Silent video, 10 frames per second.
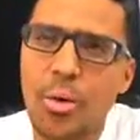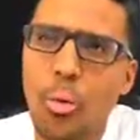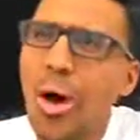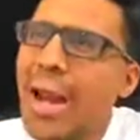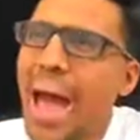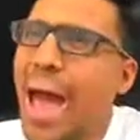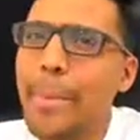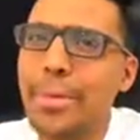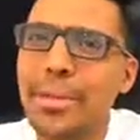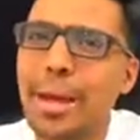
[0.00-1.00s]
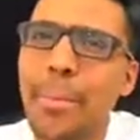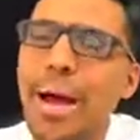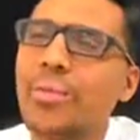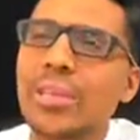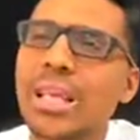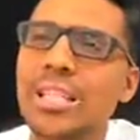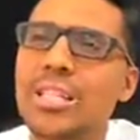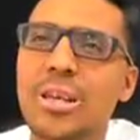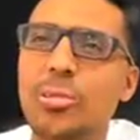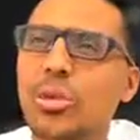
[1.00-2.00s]
What happened that my
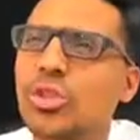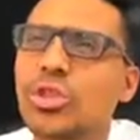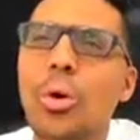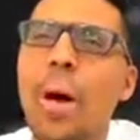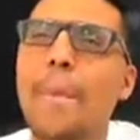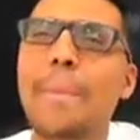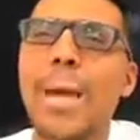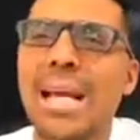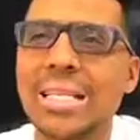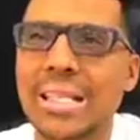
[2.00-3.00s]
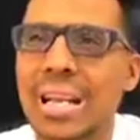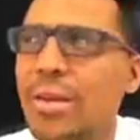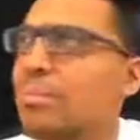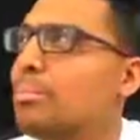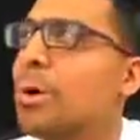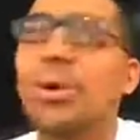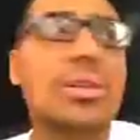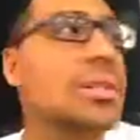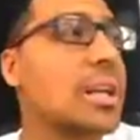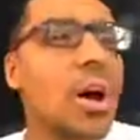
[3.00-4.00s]
relationship was so amazing and
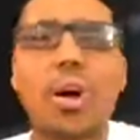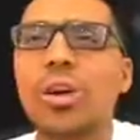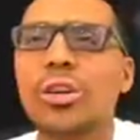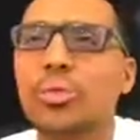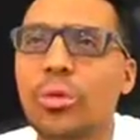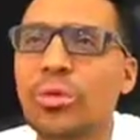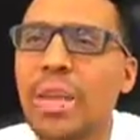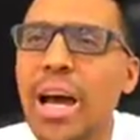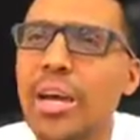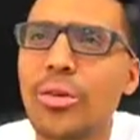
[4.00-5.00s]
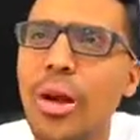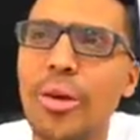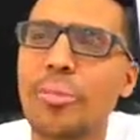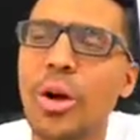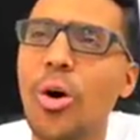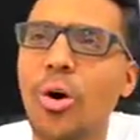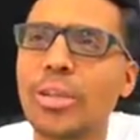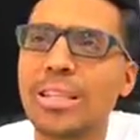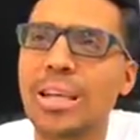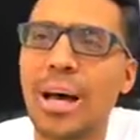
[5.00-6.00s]
birds and hearts were flying around me
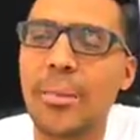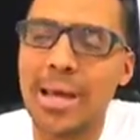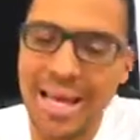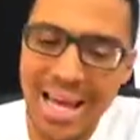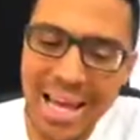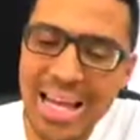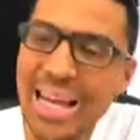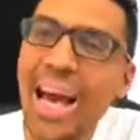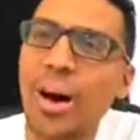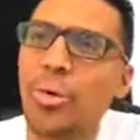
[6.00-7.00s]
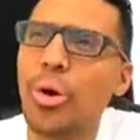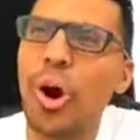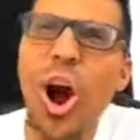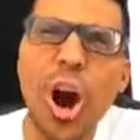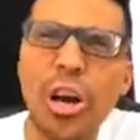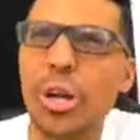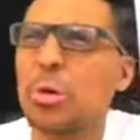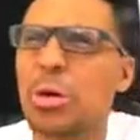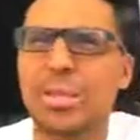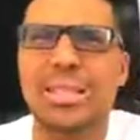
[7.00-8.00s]
all the time? And now we're
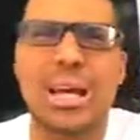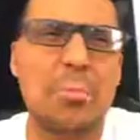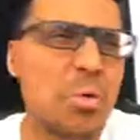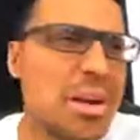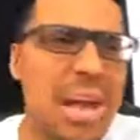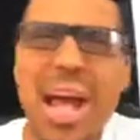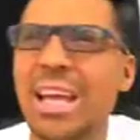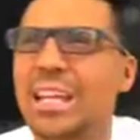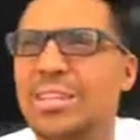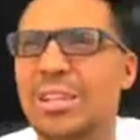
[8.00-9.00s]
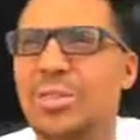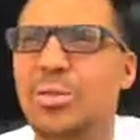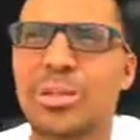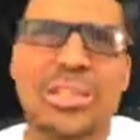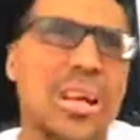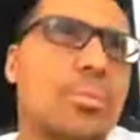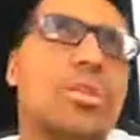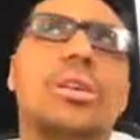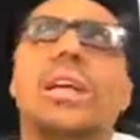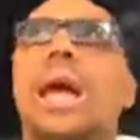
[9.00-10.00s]
arguing all the time. We're nagging each other all the
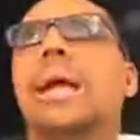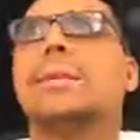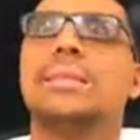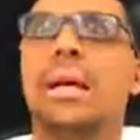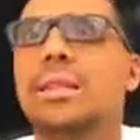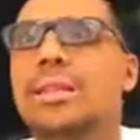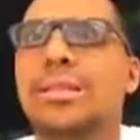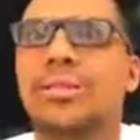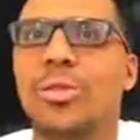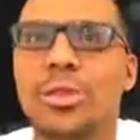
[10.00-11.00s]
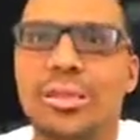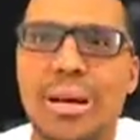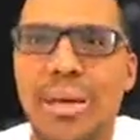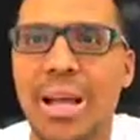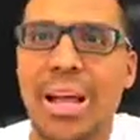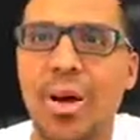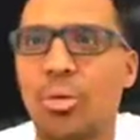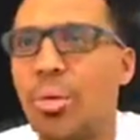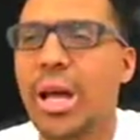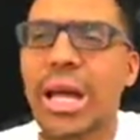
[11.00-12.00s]
time. We can't stand each other all the time. I
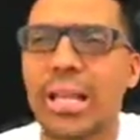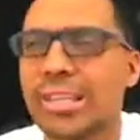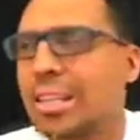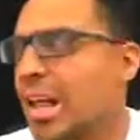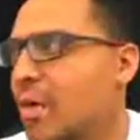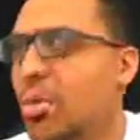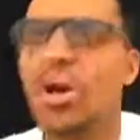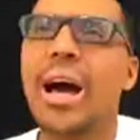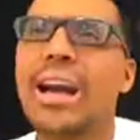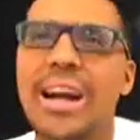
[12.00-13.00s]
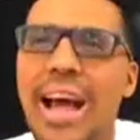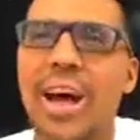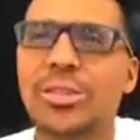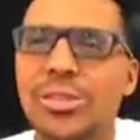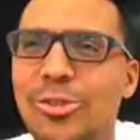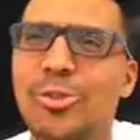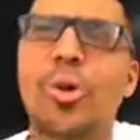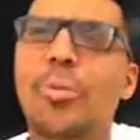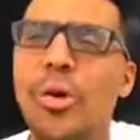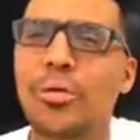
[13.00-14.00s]
can't wait until I walk out of the house and
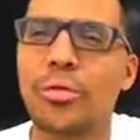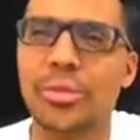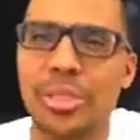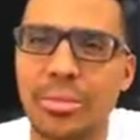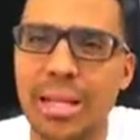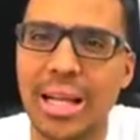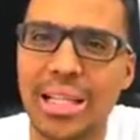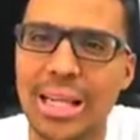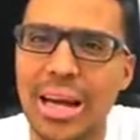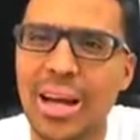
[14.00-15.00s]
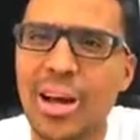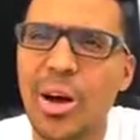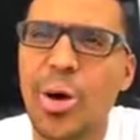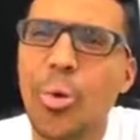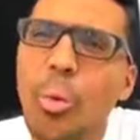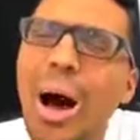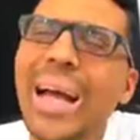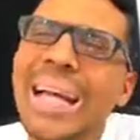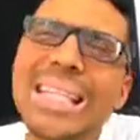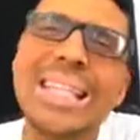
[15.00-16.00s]
storm off or something like that.
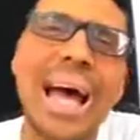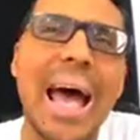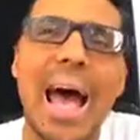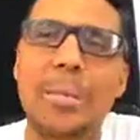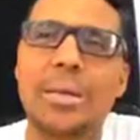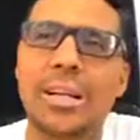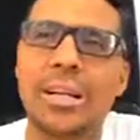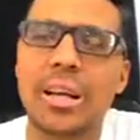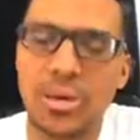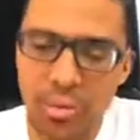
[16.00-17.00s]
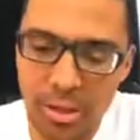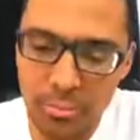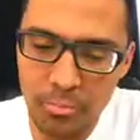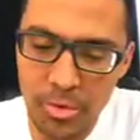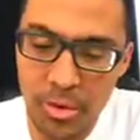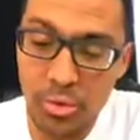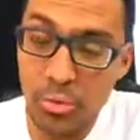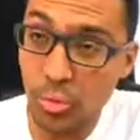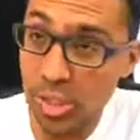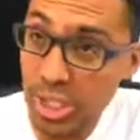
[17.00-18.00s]
Why is that happening? Well,
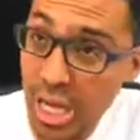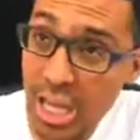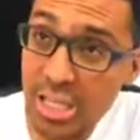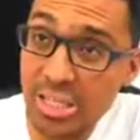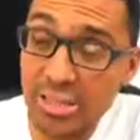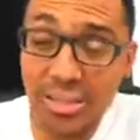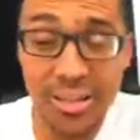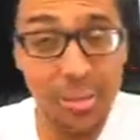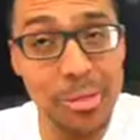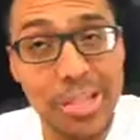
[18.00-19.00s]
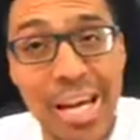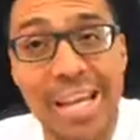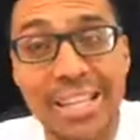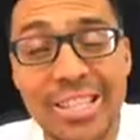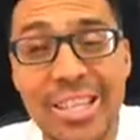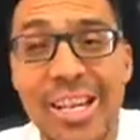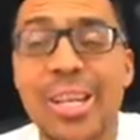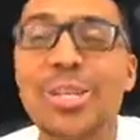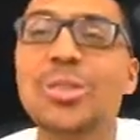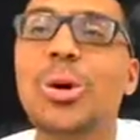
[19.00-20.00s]
with change comes change.
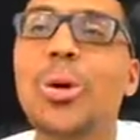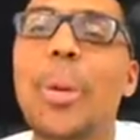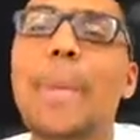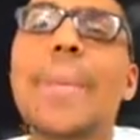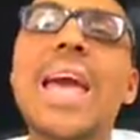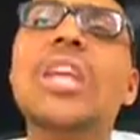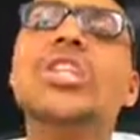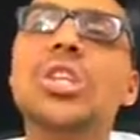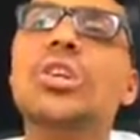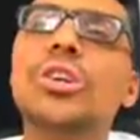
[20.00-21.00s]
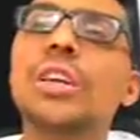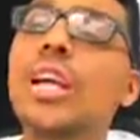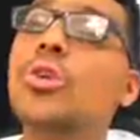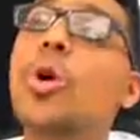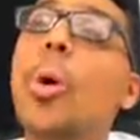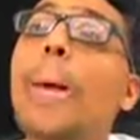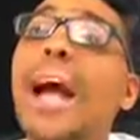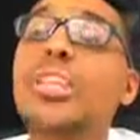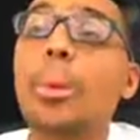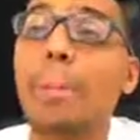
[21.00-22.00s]
So make sure that you go
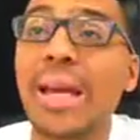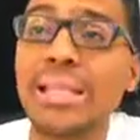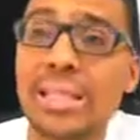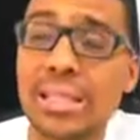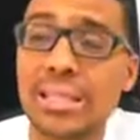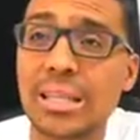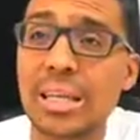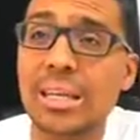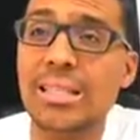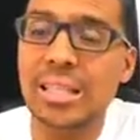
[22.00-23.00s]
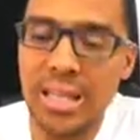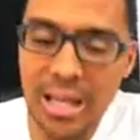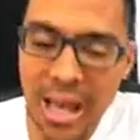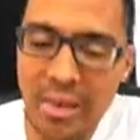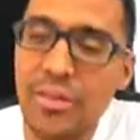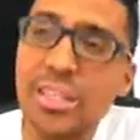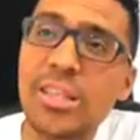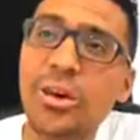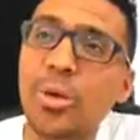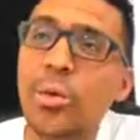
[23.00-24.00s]
back to basics. See, every
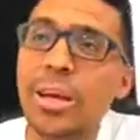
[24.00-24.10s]
single